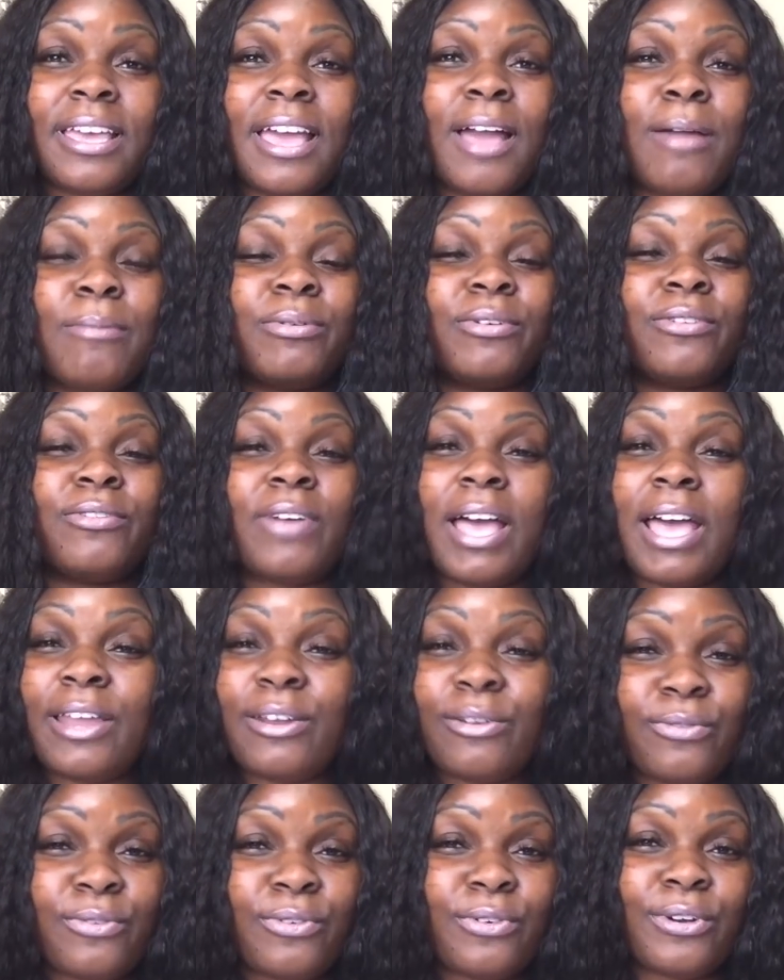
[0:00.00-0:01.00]
I'm
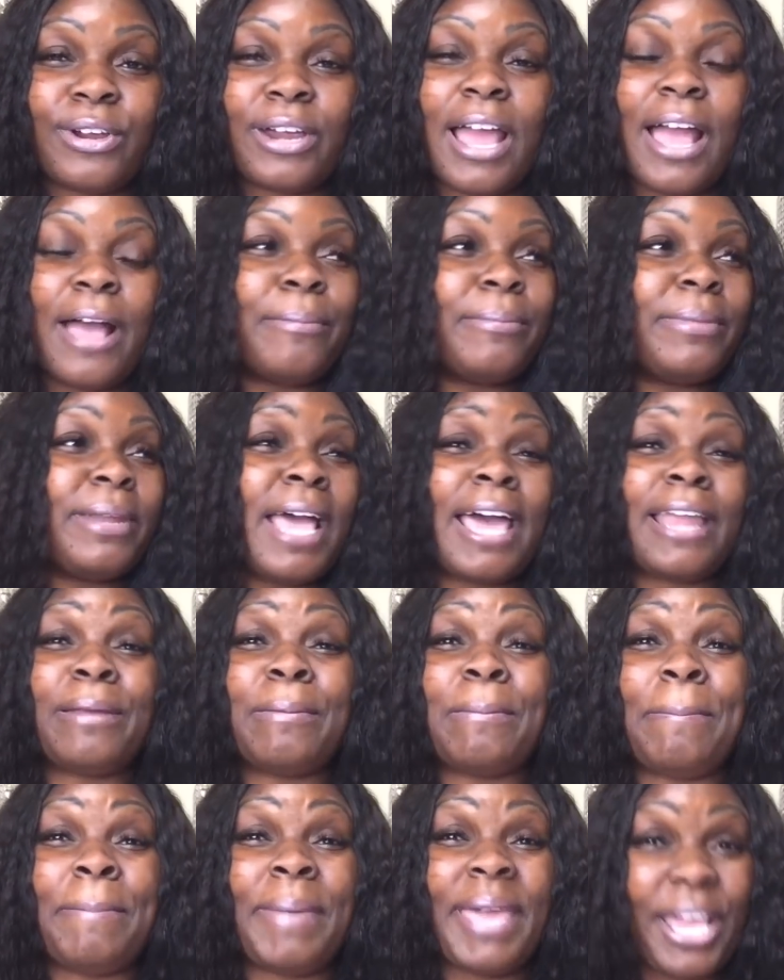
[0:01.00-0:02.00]
provided for. I'm not a
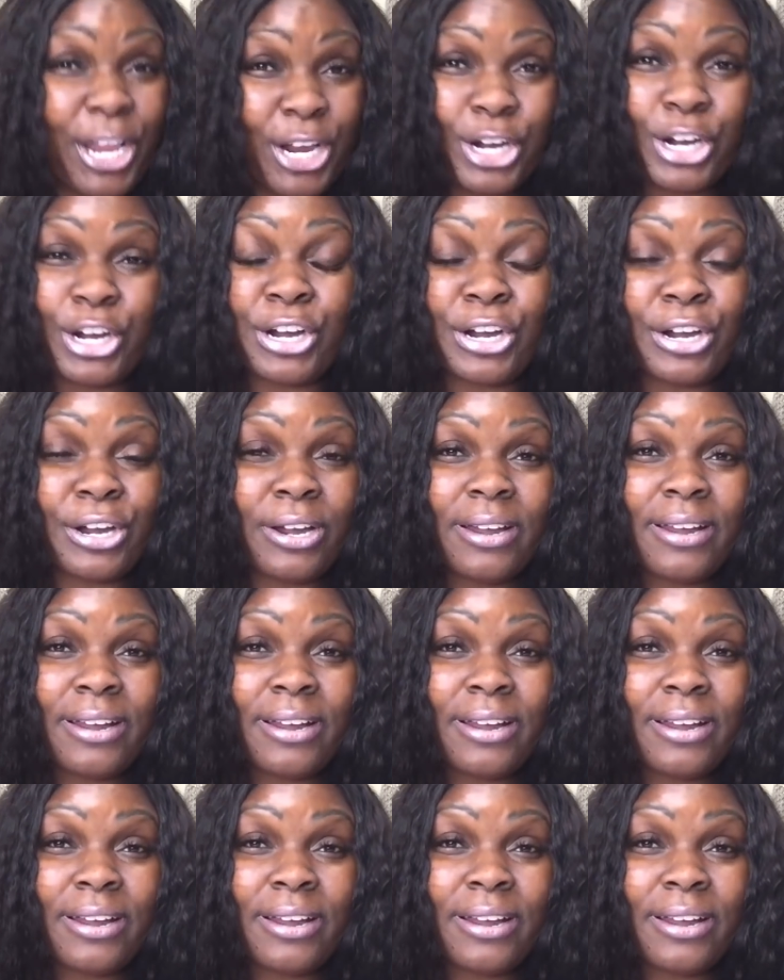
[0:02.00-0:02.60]
beggar.